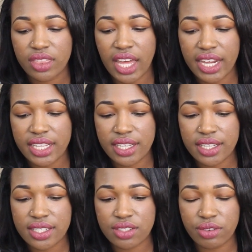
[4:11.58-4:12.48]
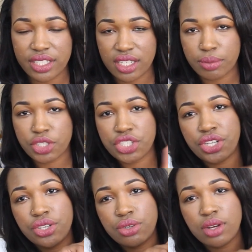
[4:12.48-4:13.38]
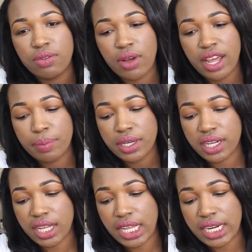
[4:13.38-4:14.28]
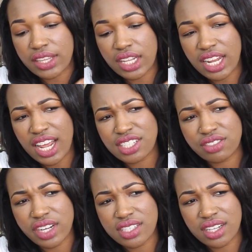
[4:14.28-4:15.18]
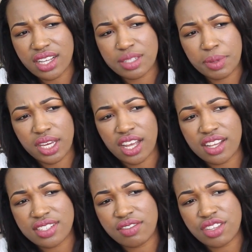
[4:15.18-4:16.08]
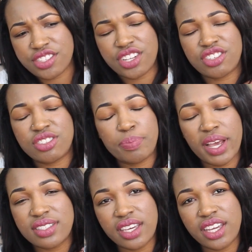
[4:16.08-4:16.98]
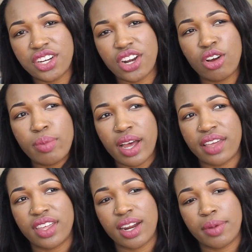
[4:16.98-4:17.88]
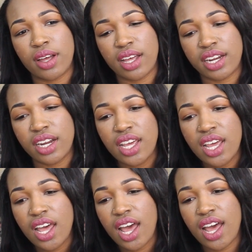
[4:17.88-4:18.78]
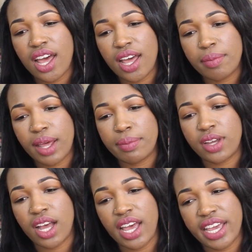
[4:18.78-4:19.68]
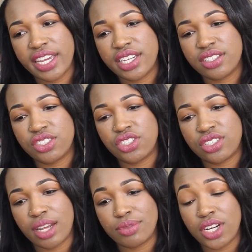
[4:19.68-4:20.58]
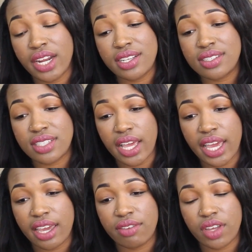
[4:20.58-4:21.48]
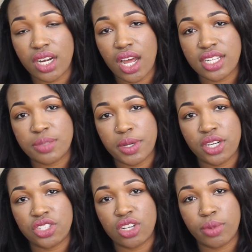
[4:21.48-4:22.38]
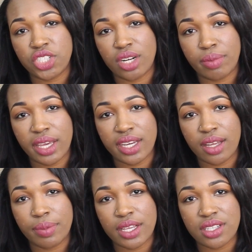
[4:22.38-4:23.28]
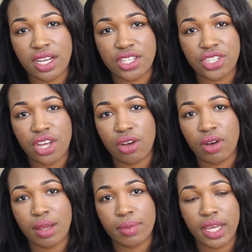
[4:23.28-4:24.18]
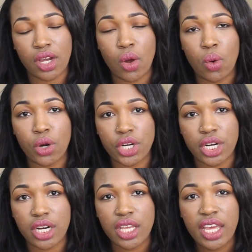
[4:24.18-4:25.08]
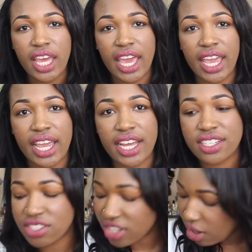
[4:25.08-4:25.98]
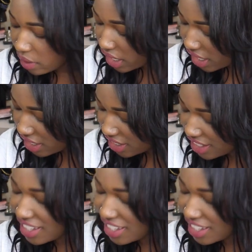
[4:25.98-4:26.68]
that is reason number two of why I've been gone. And the last reason is because of this pesky no-buy that I'm on. Um, I'm kind, I'm trying to save and not spend so much on makeup. As you guys know, I'm like a hoarder. And Zoe,